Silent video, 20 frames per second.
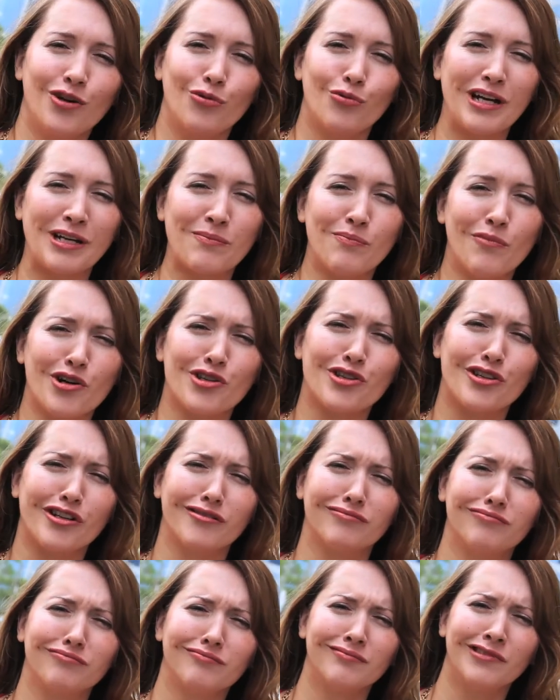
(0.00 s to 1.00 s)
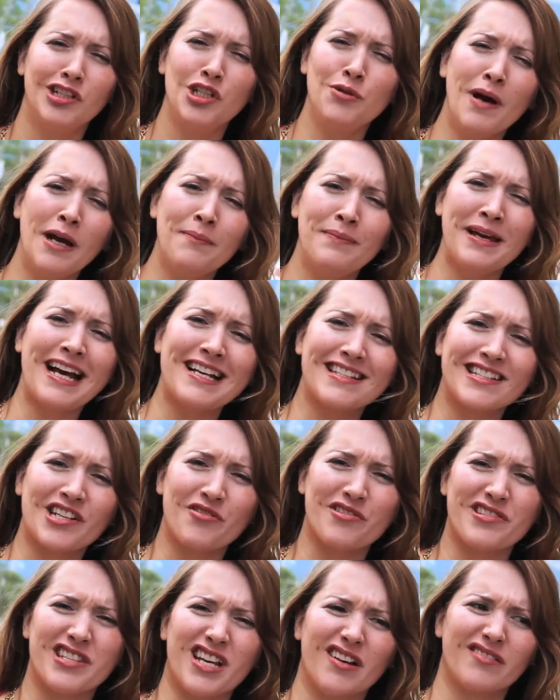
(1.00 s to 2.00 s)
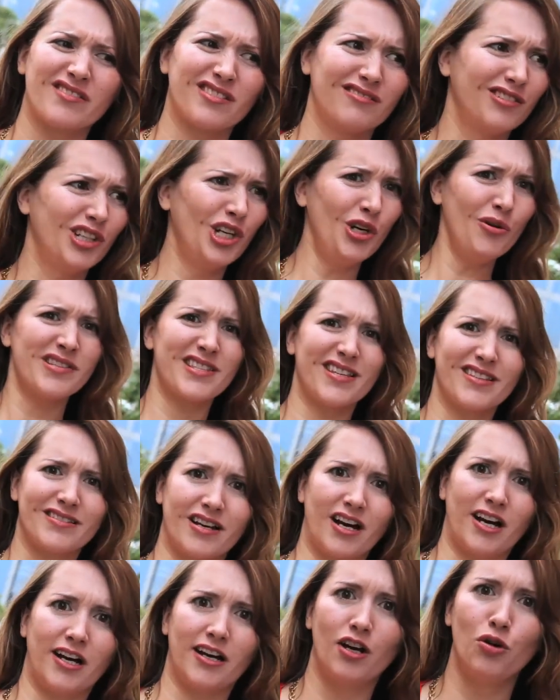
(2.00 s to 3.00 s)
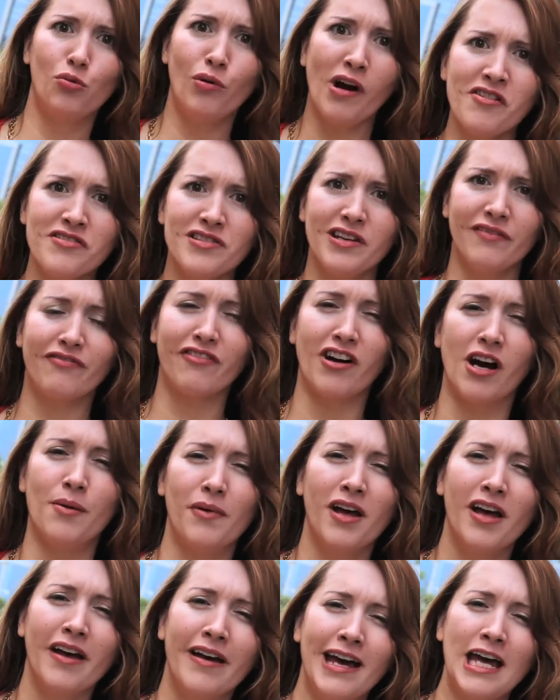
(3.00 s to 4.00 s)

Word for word: Rick Mercer. You might be asking yourselves, who is this guy? Where is he from?